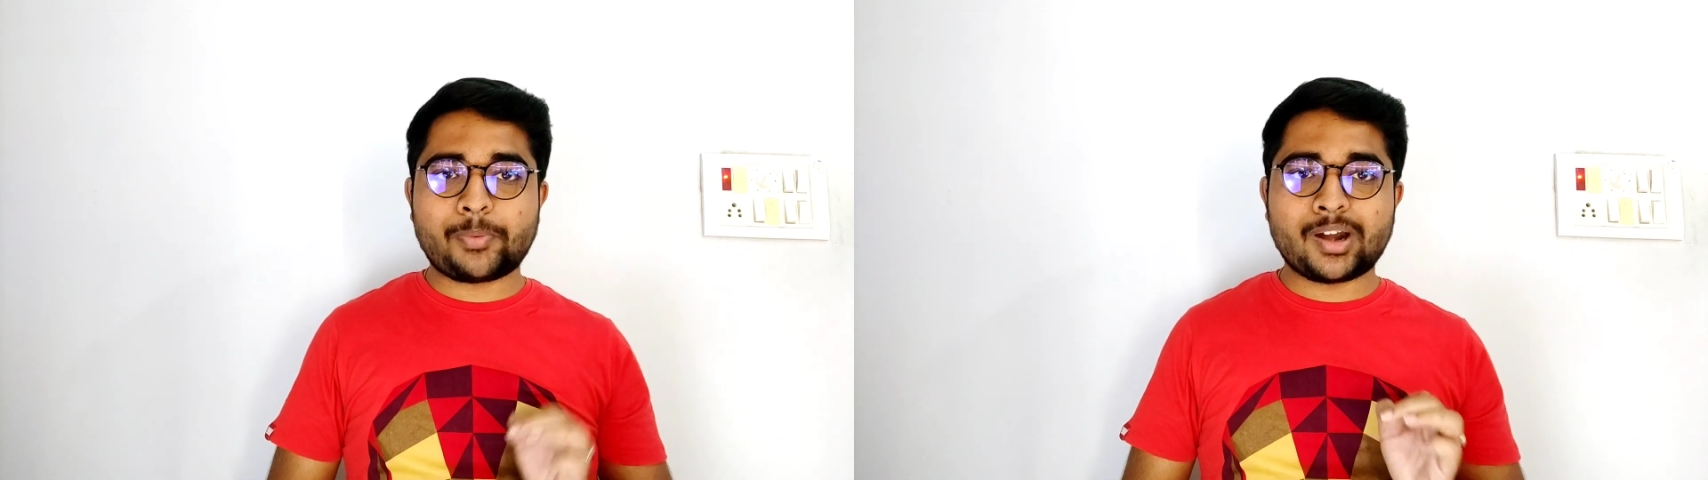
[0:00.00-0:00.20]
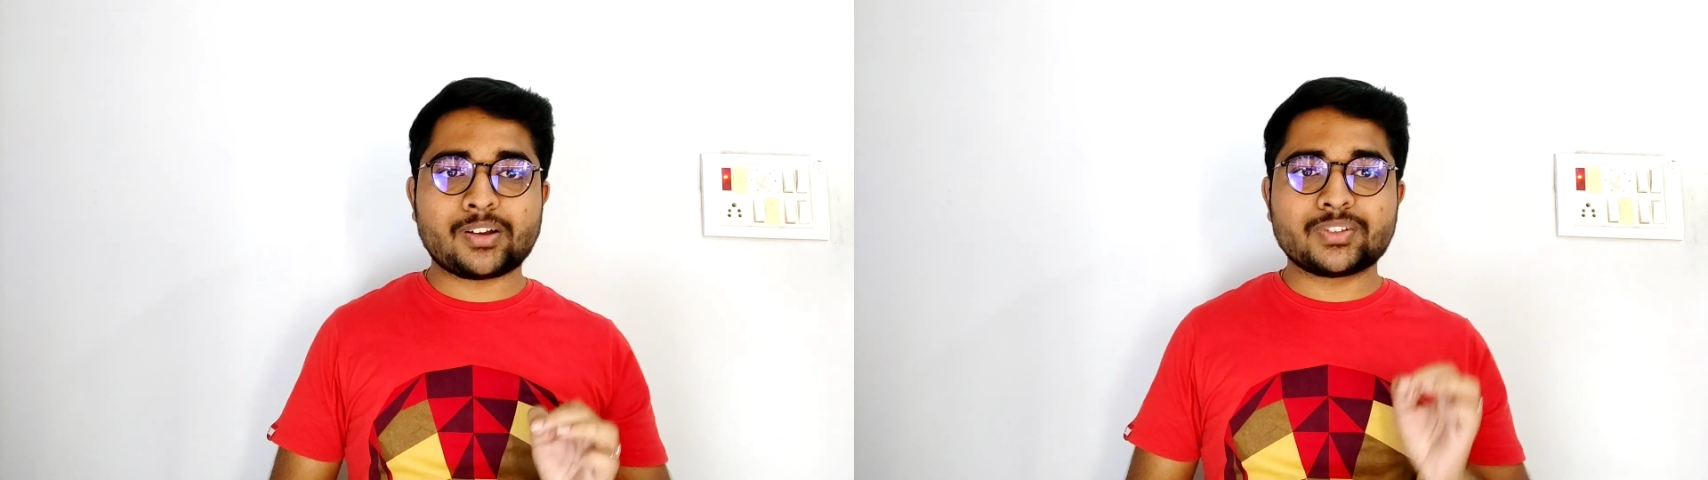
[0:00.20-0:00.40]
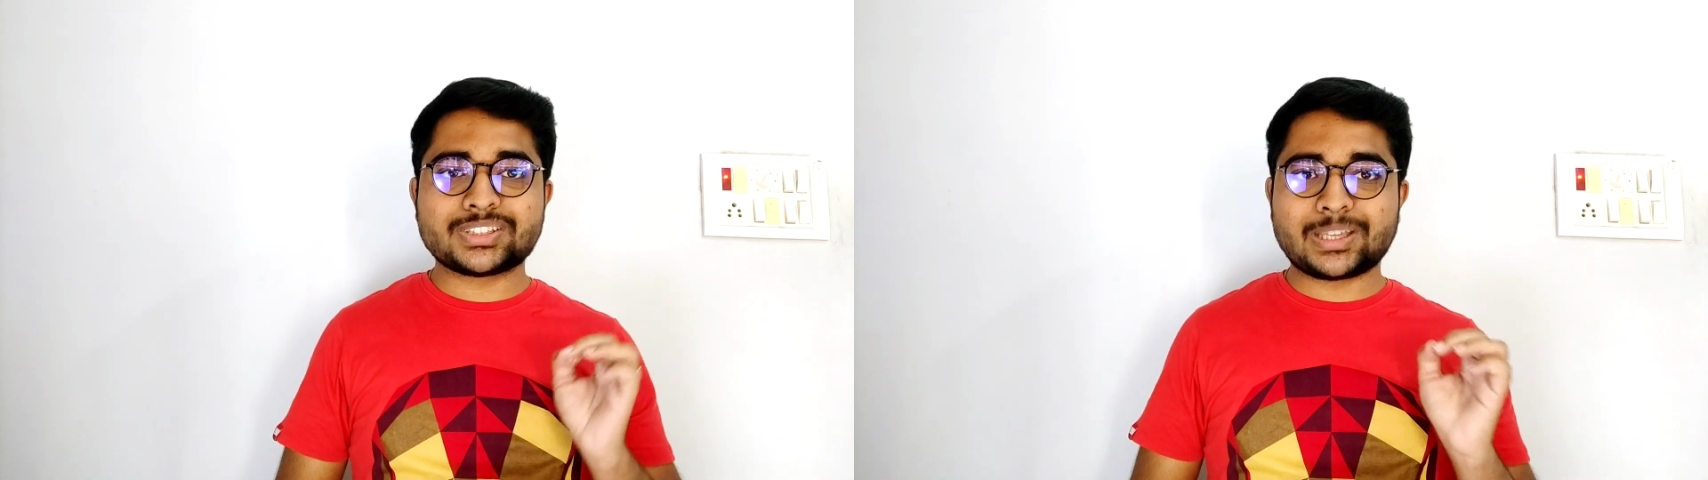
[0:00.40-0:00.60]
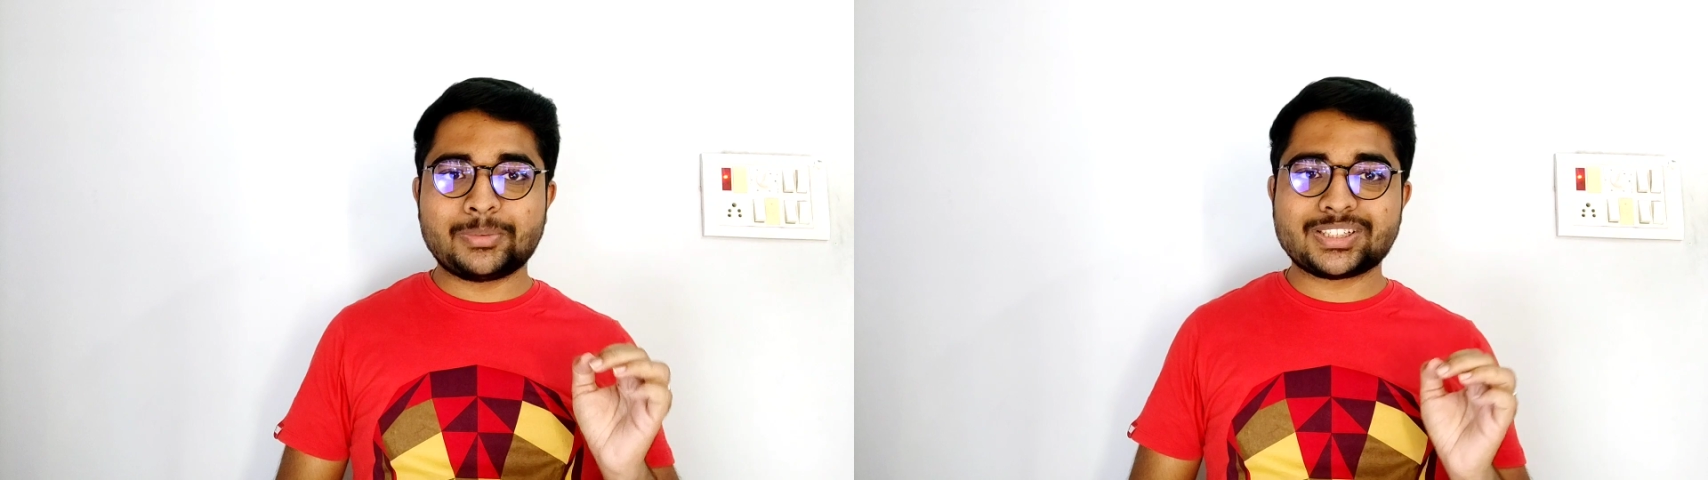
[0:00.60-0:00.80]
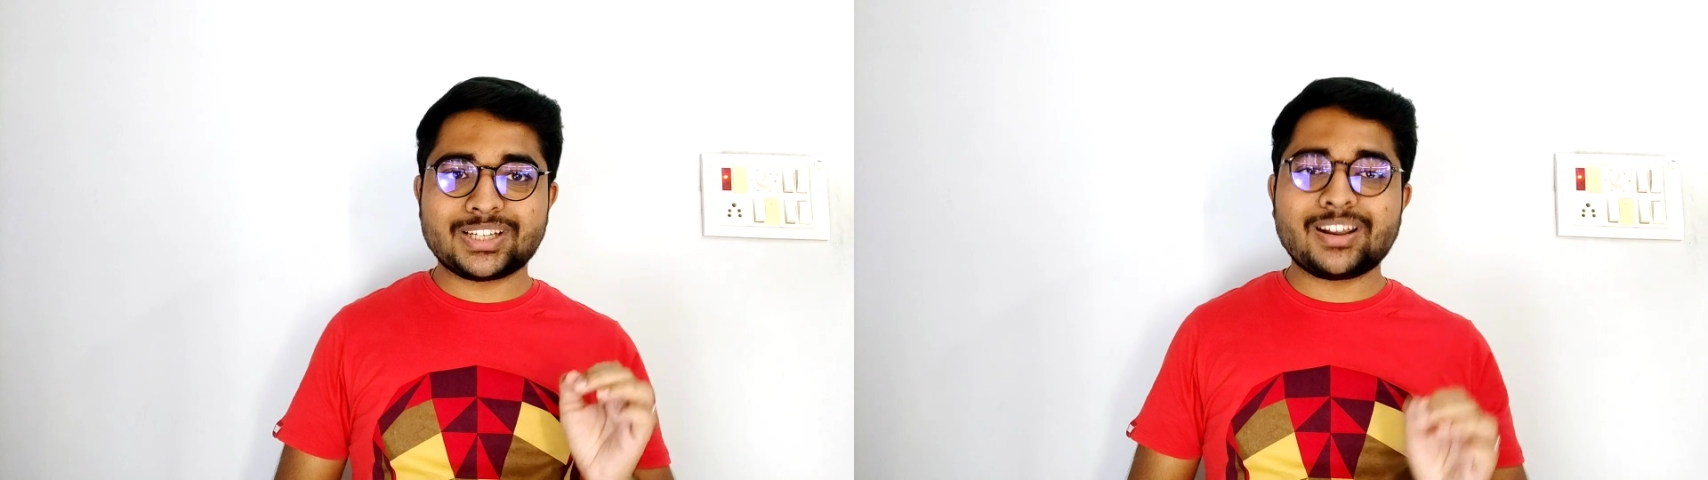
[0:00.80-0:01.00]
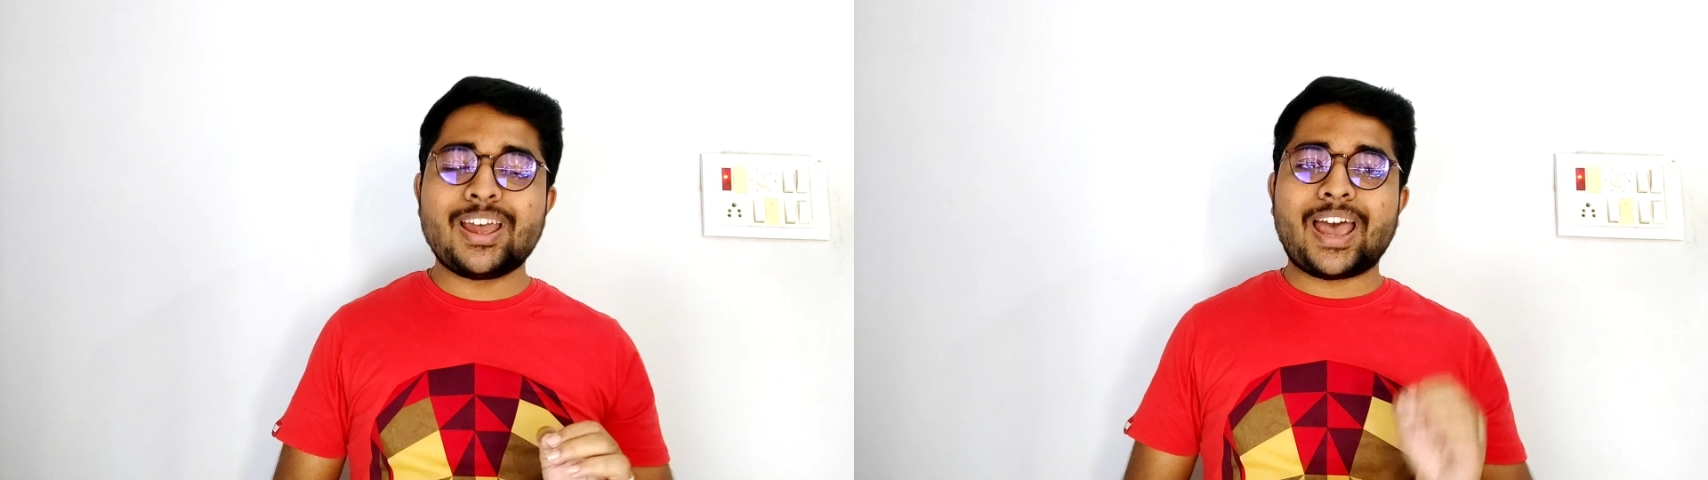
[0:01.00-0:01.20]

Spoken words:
part of the semester,